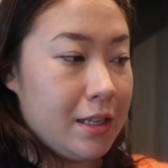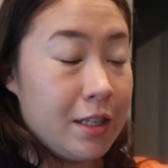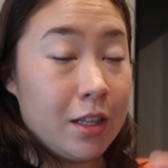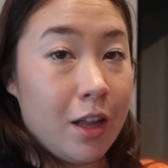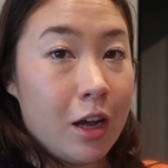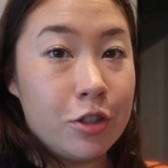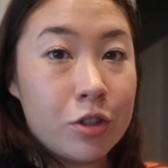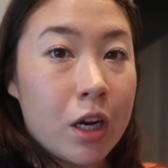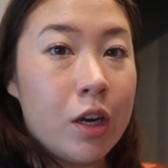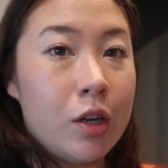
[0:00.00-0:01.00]
and
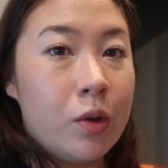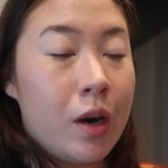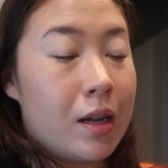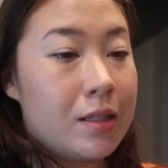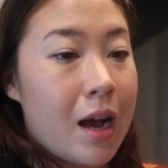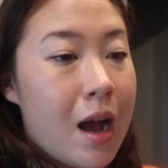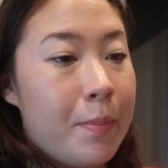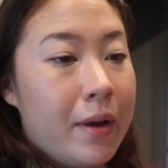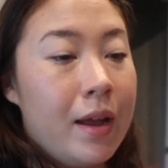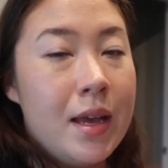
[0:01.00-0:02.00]
cilantro on
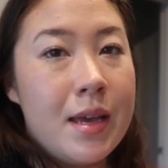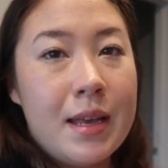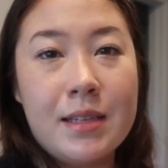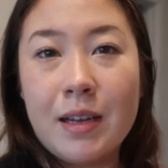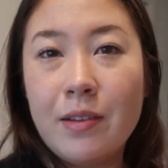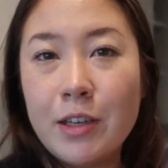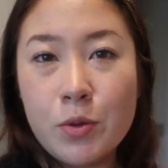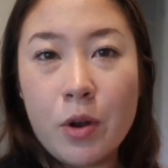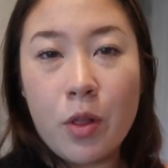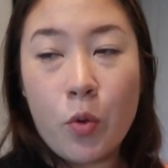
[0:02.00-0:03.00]
top instead of like
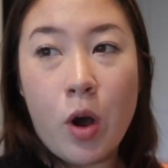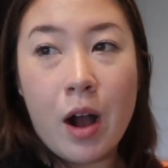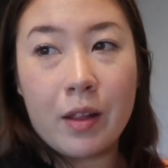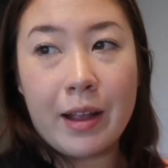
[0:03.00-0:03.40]
doing all the guac.